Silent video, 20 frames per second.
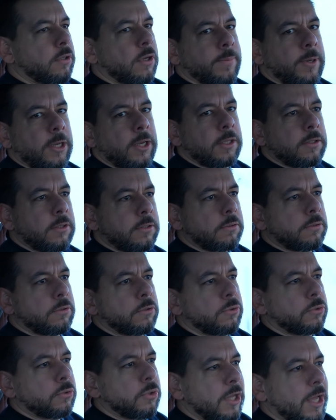time I had
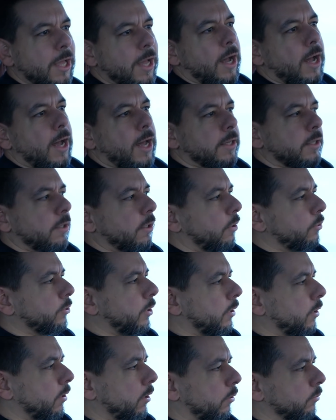to
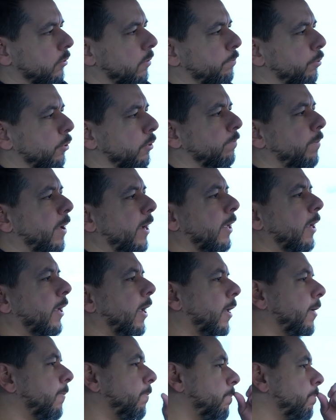unload and load the boot back
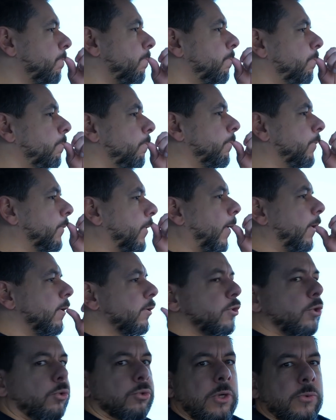again.
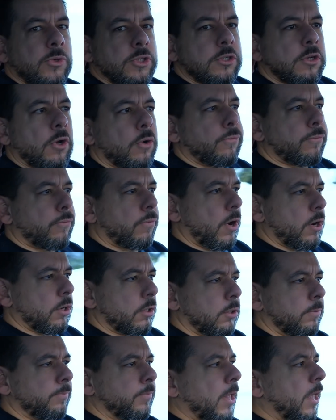Also, there is no
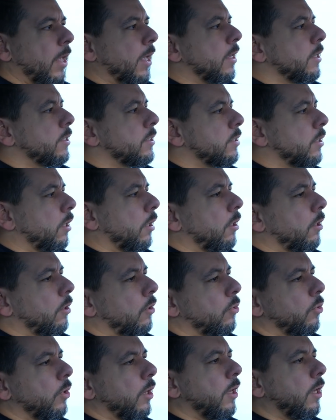frunk,
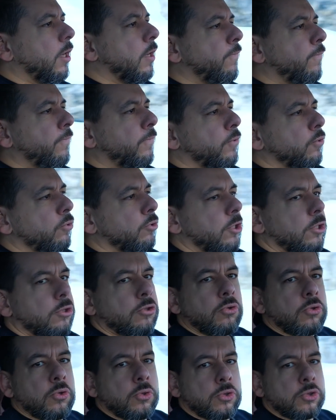so if you
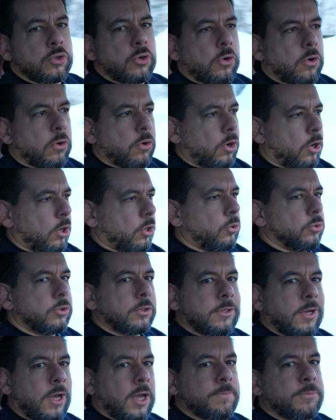need to use your
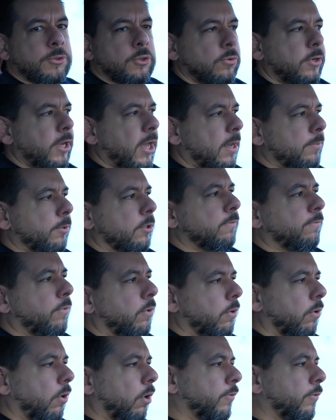own Type 2 cable for